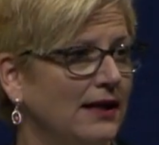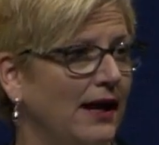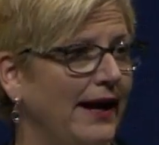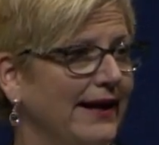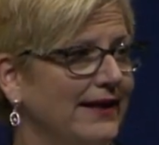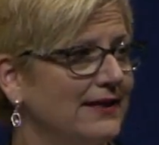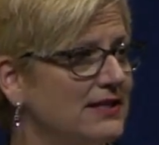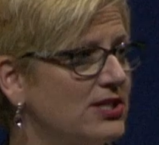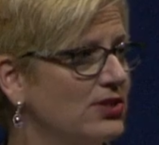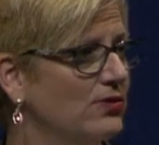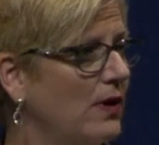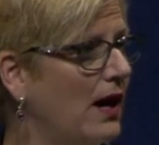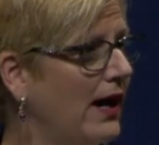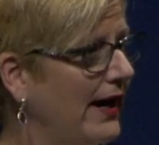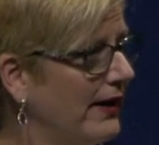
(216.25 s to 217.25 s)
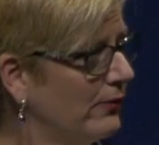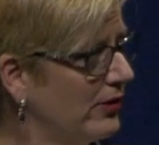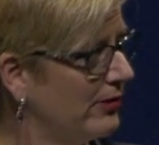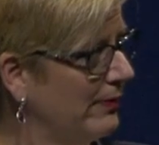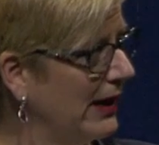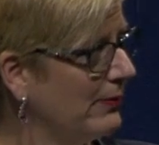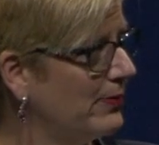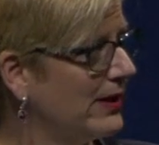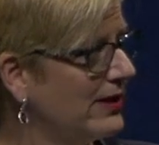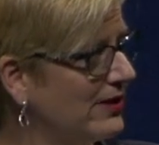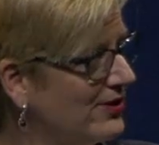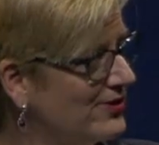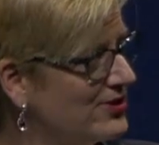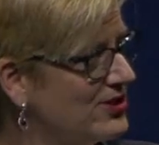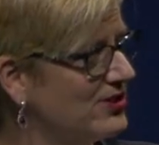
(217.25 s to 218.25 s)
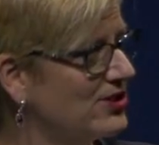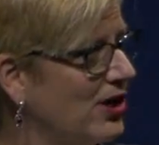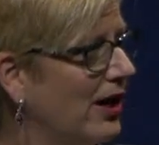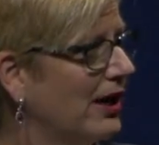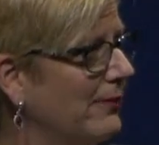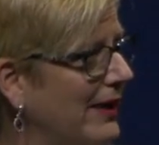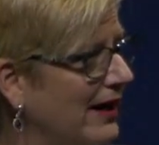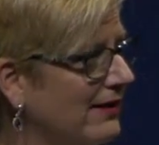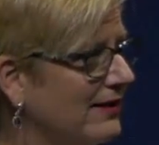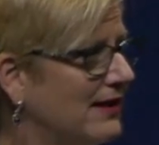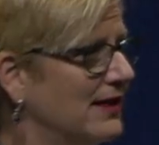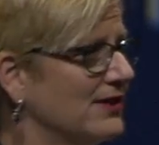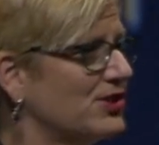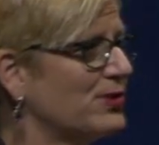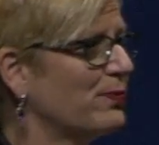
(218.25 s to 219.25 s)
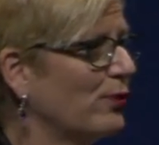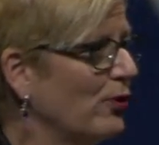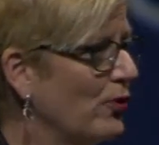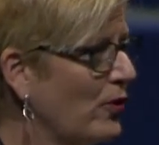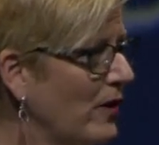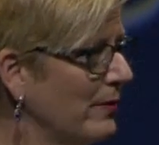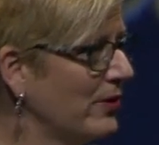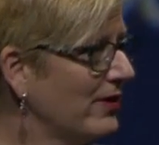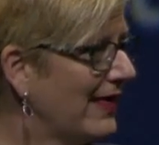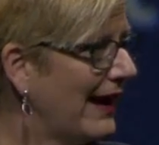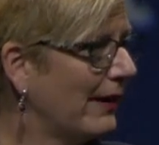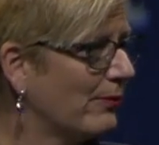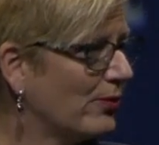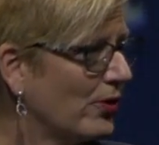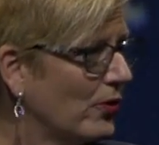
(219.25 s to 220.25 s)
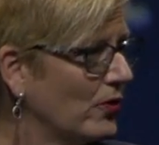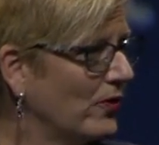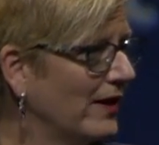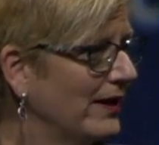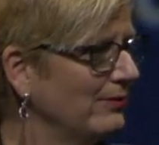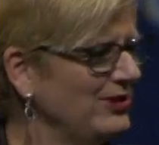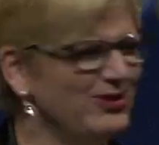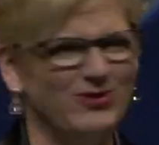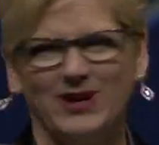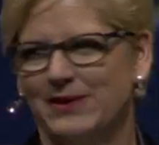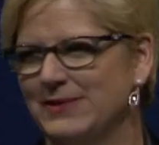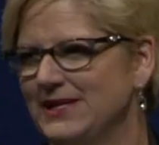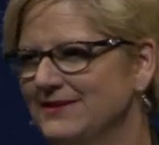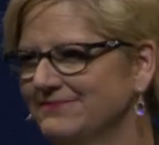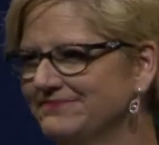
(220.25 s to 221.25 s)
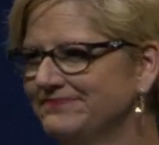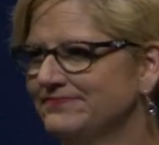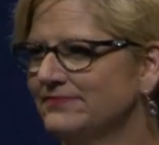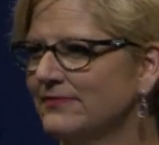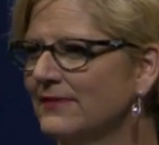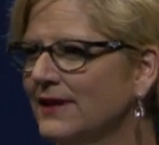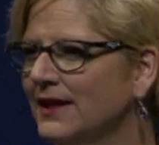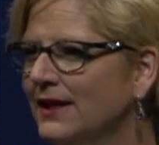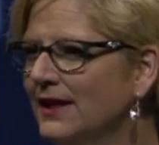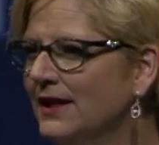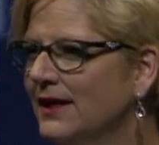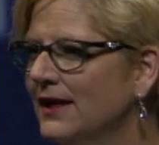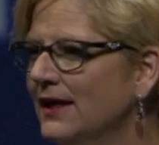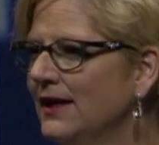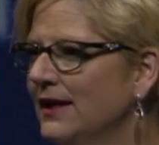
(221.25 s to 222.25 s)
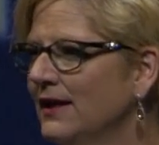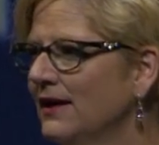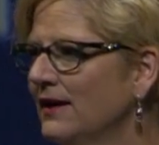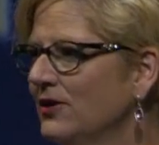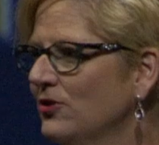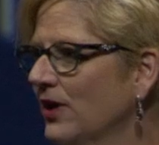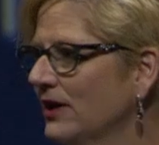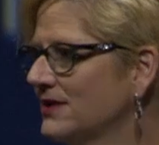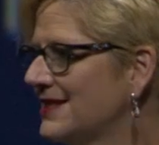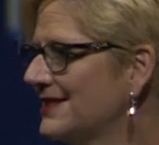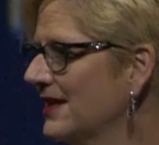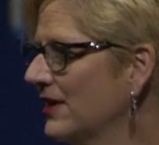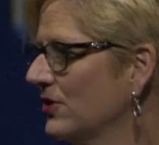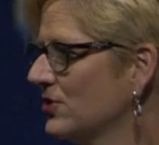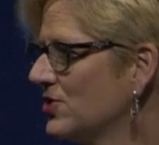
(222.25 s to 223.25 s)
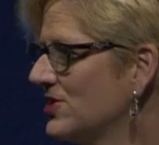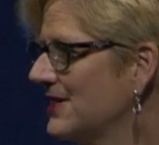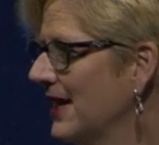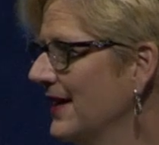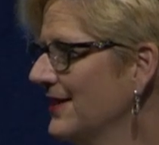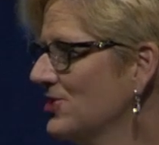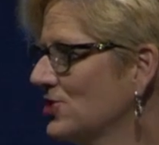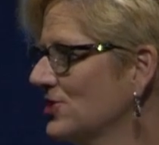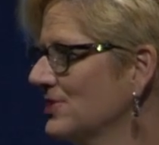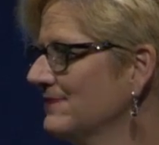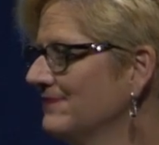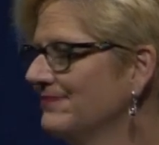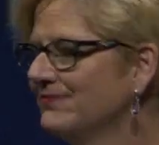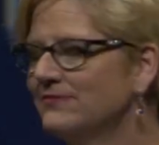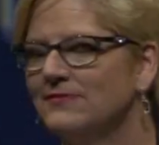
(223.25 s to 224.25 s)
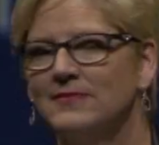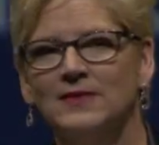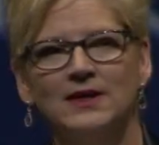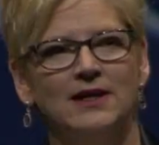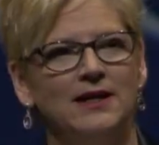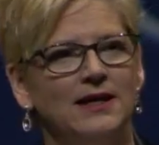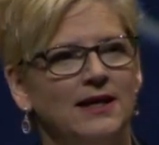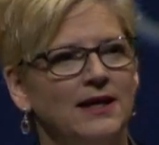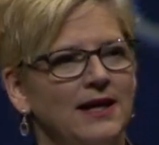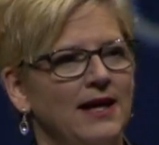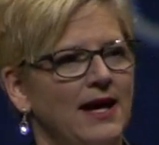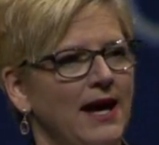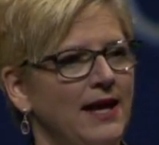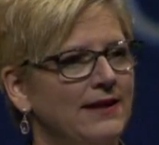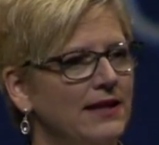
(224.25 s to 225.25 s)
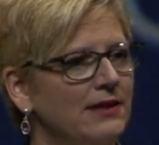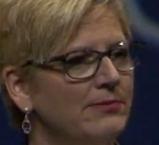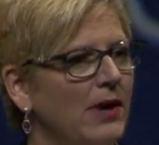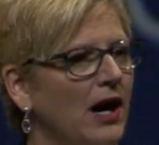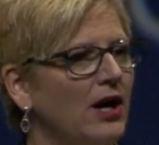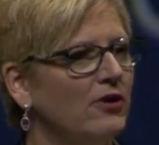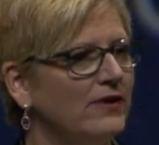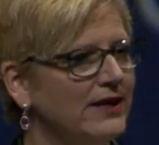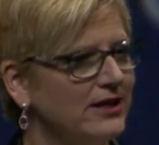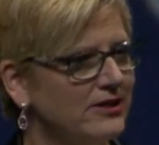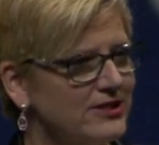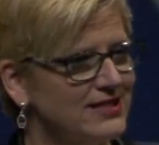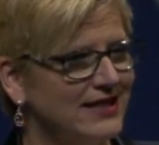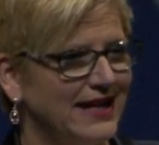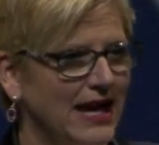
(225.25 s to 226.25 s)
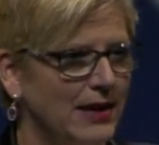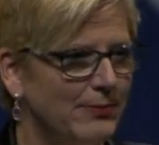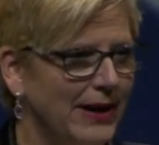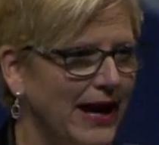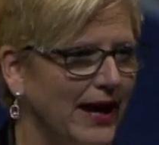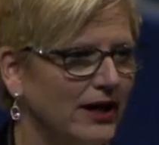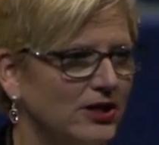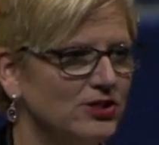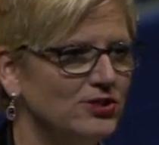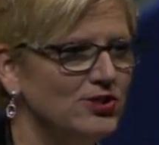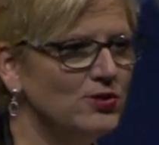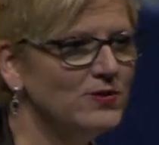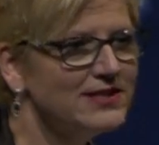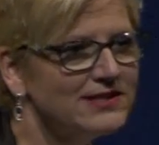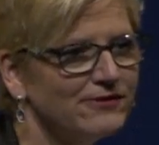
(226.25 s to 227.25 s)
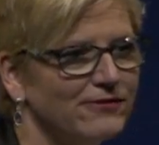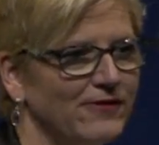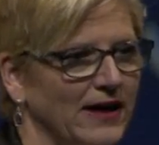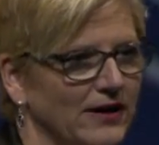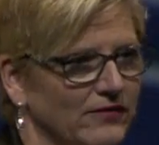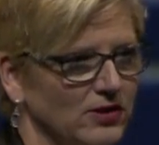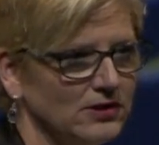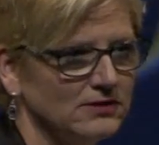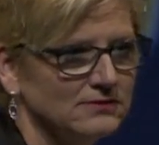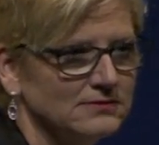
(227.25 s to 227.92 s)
I get to hide with my peers and talk about this program or that program, you know what I mean. You're not center stage. And then the moderator said, hey, Pat, could you do us a favor?